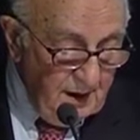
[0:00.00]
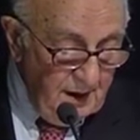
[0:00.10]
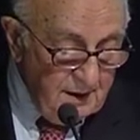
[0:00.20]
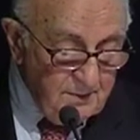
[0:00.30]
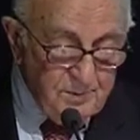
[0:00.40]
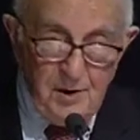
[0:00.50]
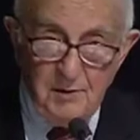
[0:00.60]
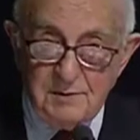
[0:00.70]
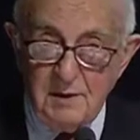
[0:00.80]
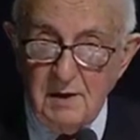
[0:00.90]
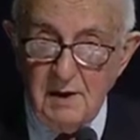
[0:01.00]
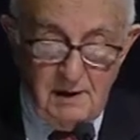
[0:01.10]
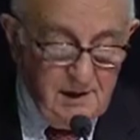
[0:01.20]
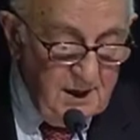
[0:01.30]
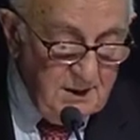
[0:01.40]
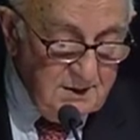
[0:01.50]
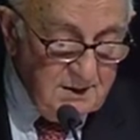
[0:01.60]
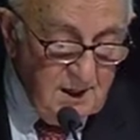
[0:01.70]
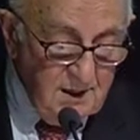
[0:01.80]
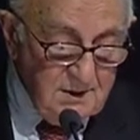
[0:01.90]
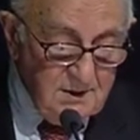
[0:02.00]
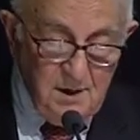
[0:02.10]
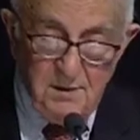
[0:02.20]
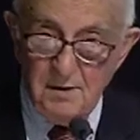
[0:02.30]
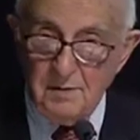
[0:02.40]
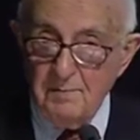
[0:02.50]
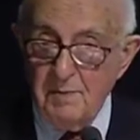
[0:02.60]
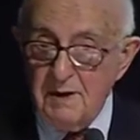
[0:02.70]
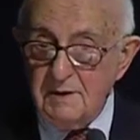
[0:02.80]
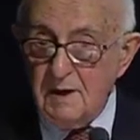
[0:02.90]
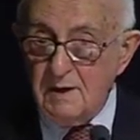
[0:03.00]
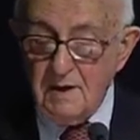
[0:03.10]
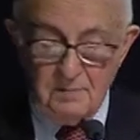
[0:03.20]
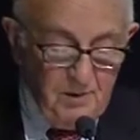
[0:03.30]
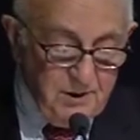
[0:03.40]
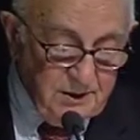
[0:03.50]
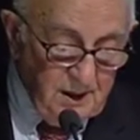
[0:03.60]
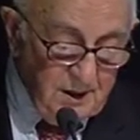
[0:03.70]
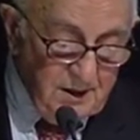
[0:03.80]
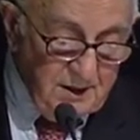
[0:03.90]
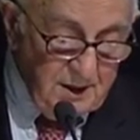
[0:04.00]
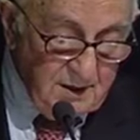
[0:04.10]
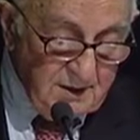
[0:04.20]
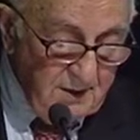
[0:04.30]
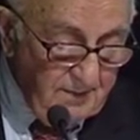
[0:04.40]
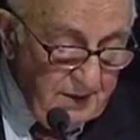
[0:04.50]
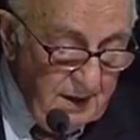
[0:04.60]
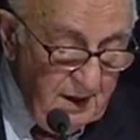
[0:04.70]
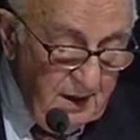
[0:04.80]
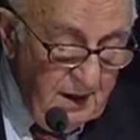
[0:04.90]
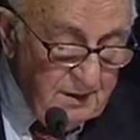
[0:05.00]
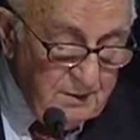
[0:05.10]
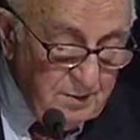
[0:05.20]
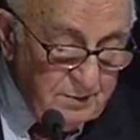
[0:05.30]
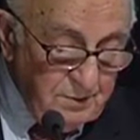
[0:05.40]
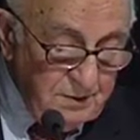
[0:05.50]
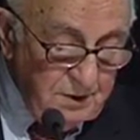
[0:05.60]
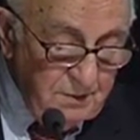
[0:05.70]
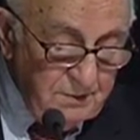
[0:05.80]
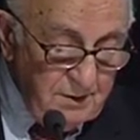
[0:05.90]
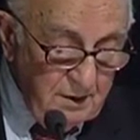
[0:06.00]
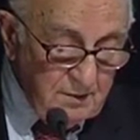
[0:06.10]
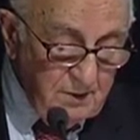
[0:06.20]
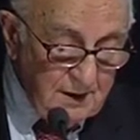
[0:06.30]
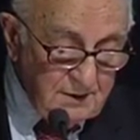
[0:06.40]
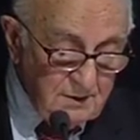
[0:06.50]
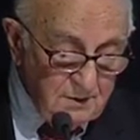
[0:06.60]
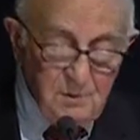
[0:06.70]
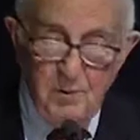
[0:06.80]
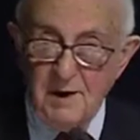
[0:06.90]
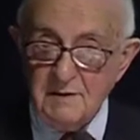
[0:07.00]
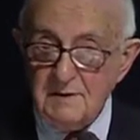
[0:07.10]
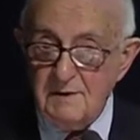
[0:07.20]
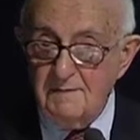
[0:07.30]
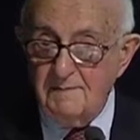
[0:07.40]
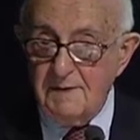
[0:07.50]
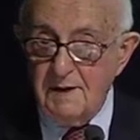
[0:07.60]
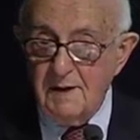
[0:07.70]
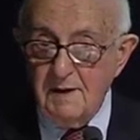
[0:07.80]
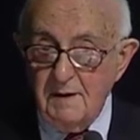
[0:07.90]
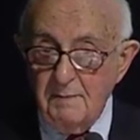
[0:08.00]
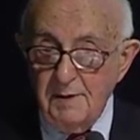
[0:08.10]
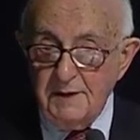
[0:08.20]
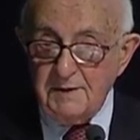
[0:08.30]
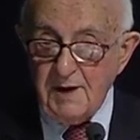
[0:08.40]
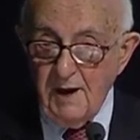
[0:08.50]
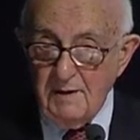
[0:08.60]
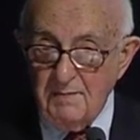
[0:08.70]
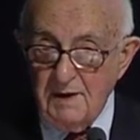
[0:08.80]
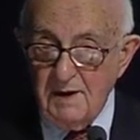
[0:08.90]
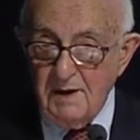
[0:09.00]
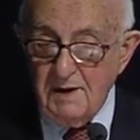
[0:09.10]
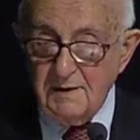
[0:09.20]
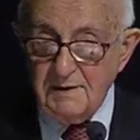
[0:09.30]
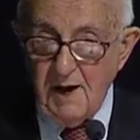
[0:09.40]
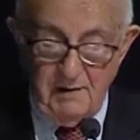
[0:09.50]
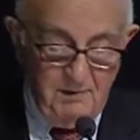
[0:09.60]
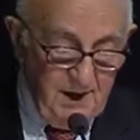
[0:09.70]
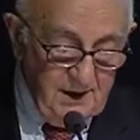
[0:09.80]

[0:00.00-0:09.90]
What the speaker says: and brought against senior military and political leaders, and to do so not once or twice, but time and time